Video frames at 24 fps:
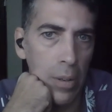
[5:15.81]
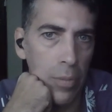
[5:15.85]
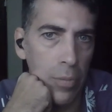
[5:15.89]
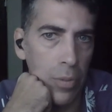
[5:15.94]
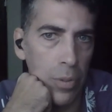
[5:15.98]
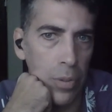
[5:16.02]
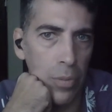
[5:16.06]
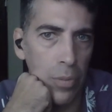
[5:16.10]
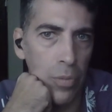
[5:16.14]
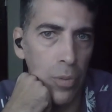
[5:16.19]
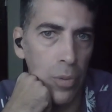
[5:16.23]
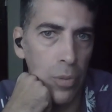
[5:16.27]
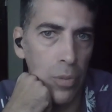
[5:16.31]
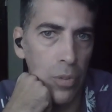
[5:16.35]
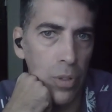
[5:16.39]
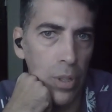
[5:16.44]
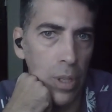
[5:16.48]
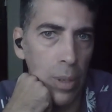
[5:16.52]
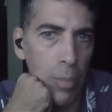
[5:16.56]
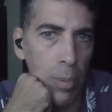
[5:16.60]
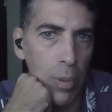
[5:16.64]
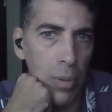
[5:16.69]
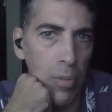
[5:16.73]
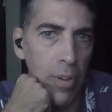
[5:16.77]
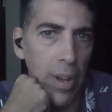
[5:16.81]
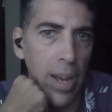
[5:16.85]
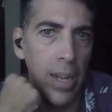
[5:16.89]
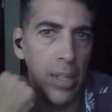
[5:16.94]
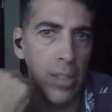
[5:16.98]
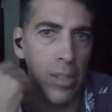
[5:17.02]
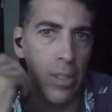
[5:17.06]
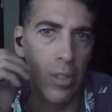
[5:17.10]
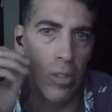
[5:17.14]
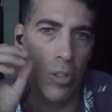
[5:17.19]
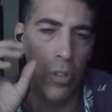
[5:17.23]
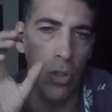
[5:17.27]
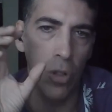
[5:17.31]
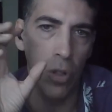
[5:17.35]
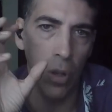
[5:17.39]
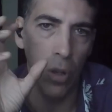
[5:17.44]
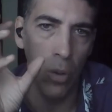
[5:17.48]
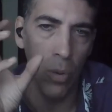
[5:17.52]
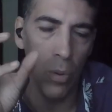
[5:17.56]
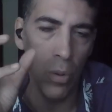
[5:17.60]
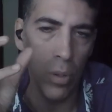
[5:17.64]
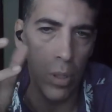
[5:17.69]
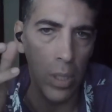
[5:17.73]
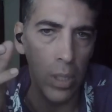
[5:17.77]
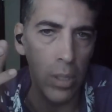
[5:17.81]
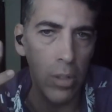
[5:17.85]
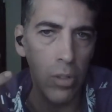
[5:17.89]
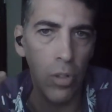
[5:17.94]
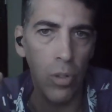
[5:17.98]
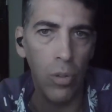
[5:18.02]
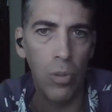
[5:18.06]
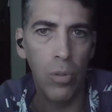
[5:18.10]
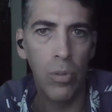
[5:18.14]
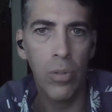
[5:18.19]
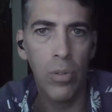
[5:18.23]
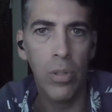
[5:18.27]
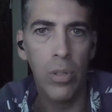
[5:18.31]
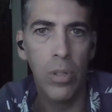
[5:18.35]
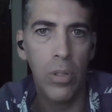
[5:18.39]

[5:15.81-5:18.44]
for the first couple of acts that slowly turns